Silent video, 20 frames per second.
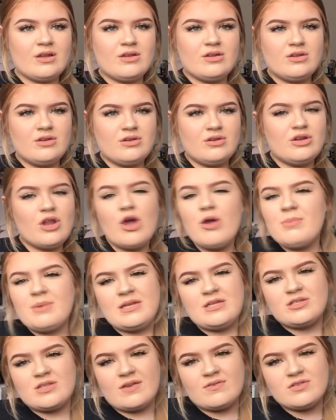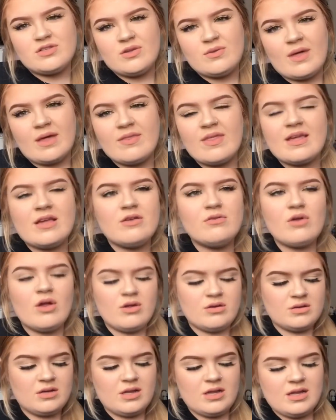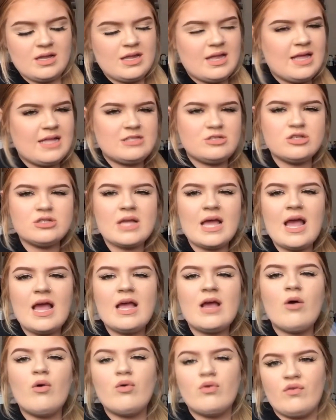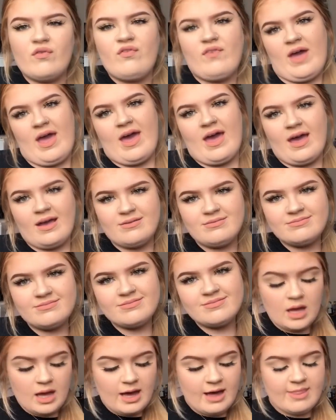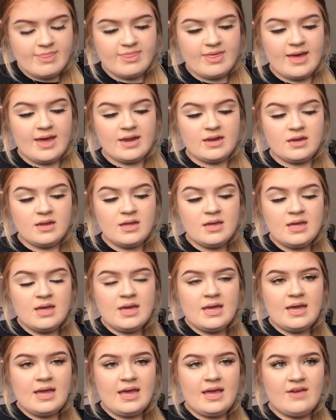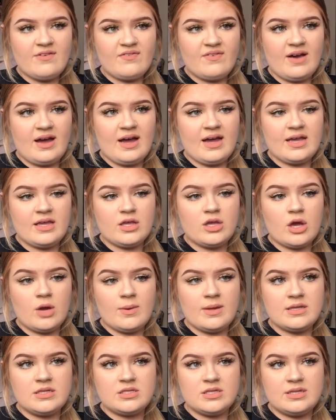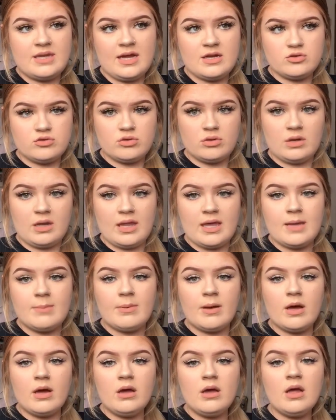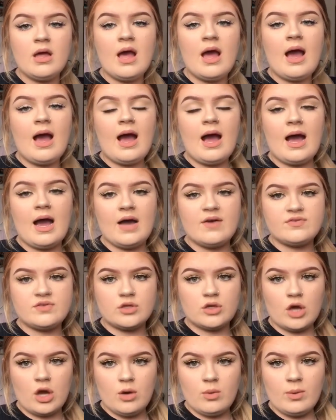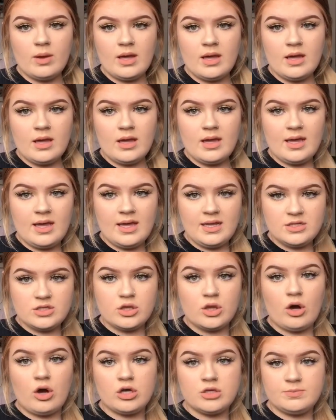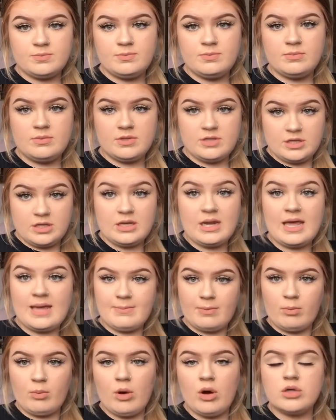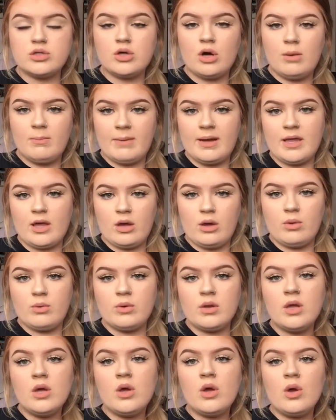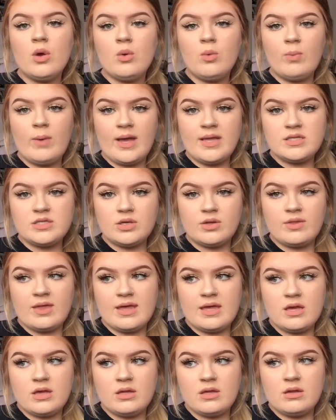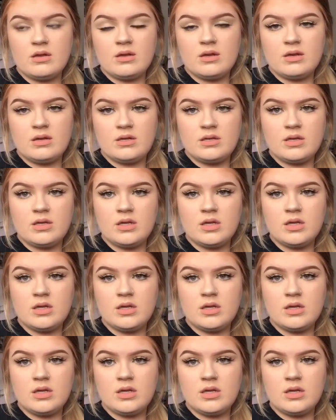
Nobody should have to do that. It's just unfair. And then if I go into natural labour, I have to go into the labour ward on my own, wait till they can